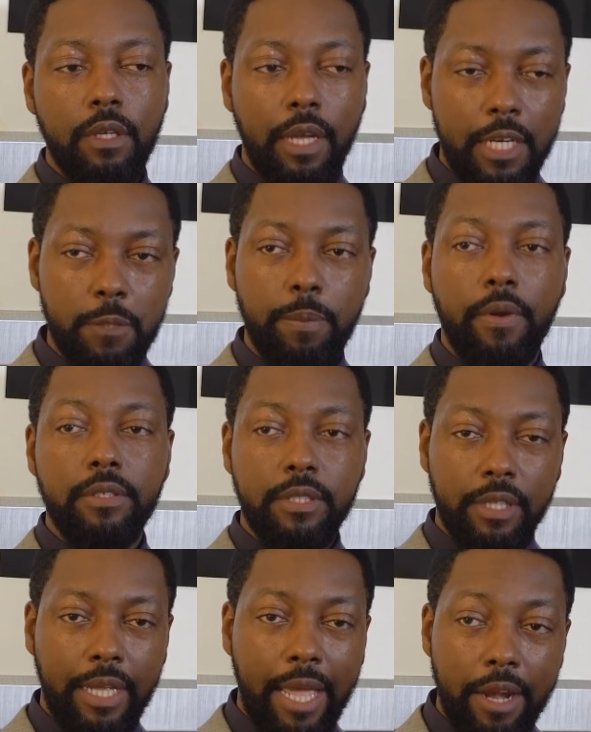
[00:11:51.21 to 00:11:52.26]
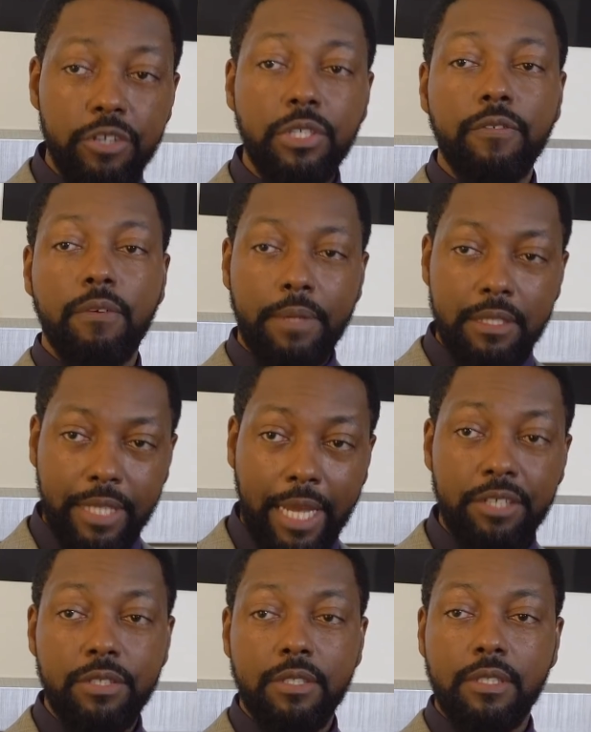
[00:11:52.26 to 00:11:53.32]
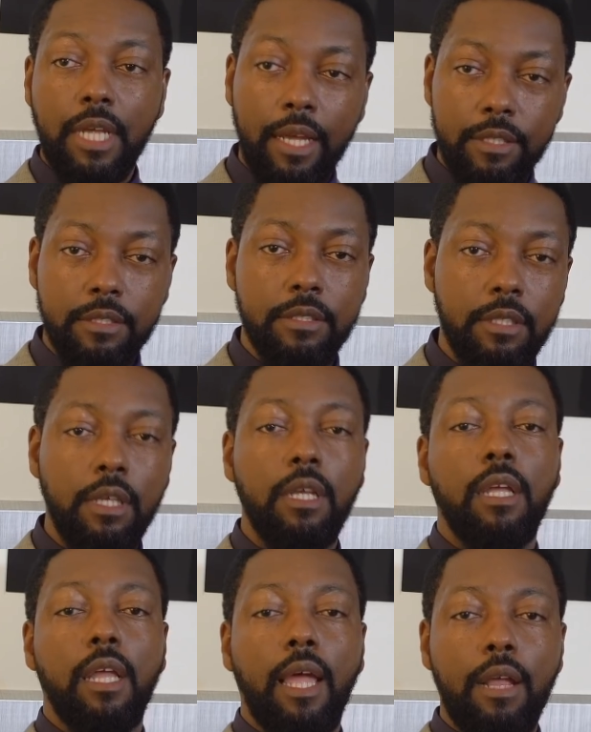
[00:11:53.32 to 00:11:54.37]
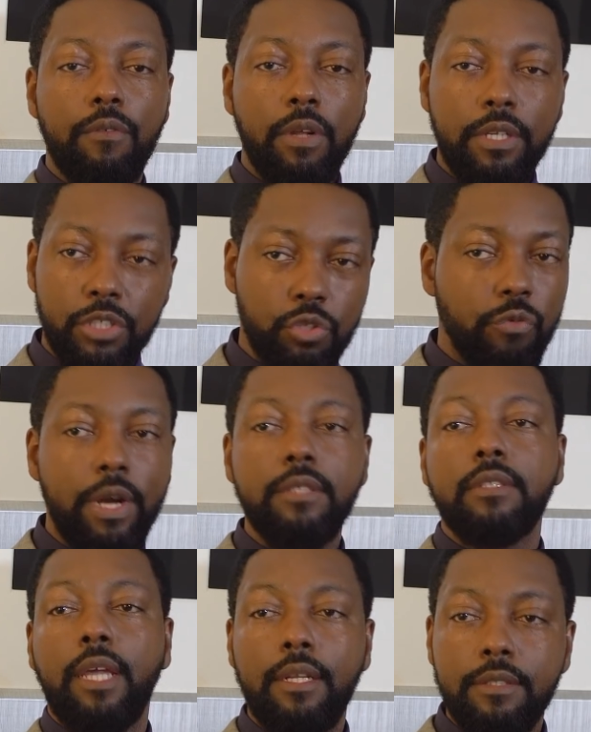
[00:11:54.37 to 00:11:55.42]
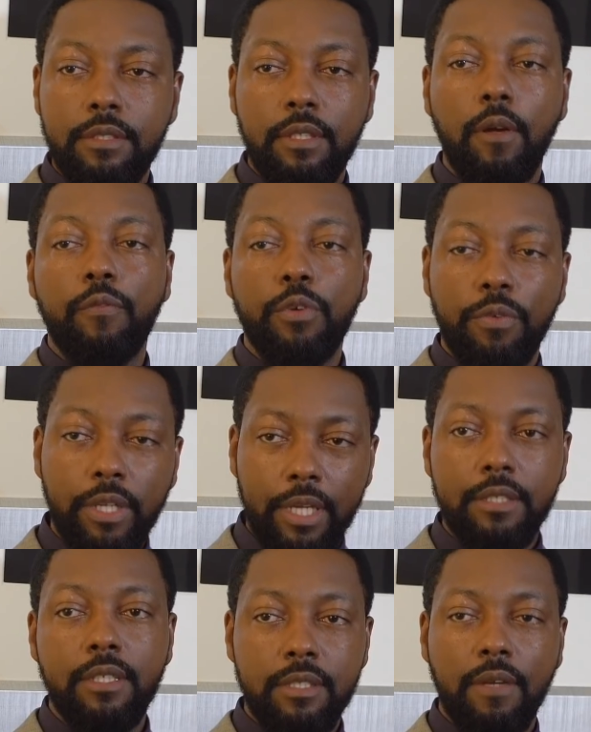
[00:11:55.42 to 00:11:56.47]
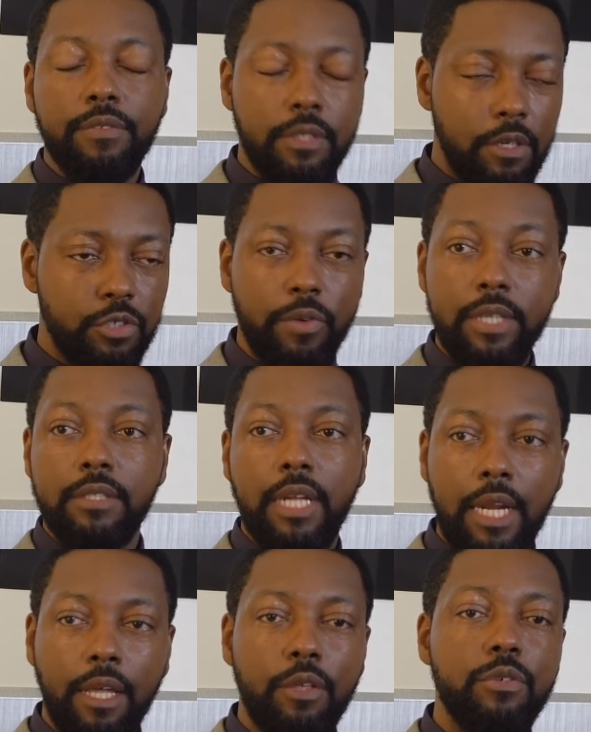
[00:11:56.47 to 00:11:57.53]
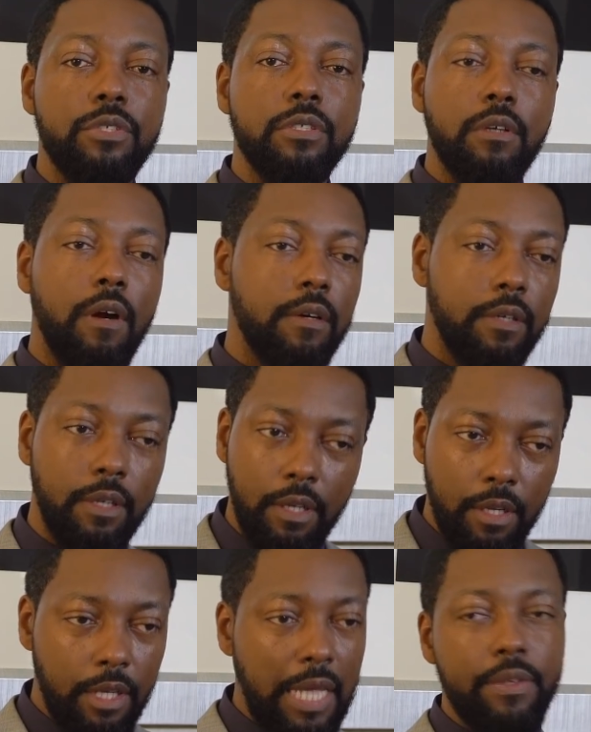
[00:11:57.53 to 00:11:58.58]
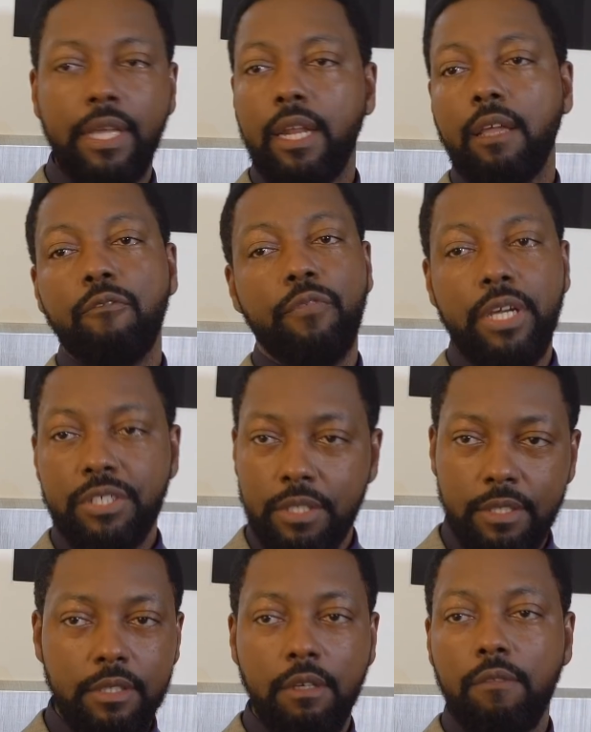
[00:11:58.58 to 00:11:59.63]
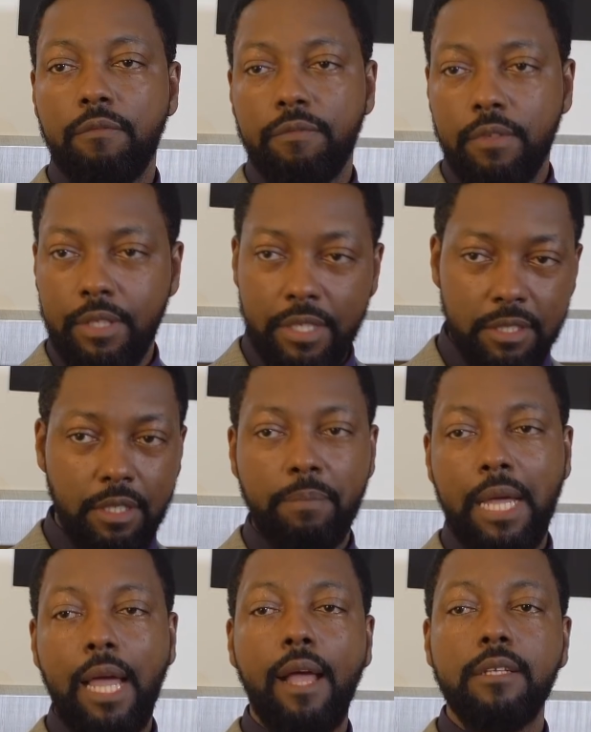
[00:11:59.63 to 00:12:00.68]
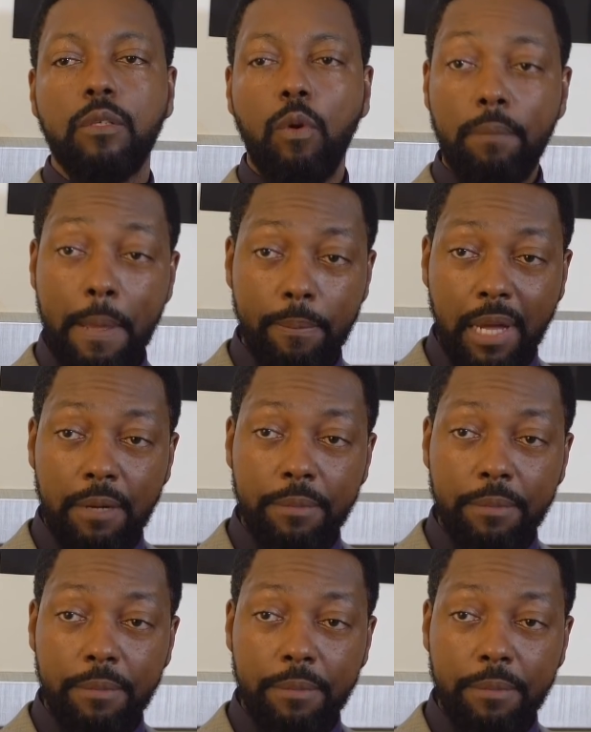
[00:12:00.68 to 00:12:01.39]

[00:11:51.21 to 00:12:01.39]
experiencing the energy from these ancient sites, it really just resonates. If you're really into this stuff, it starts resonating, and you just start even getting visions of the distant past and what people might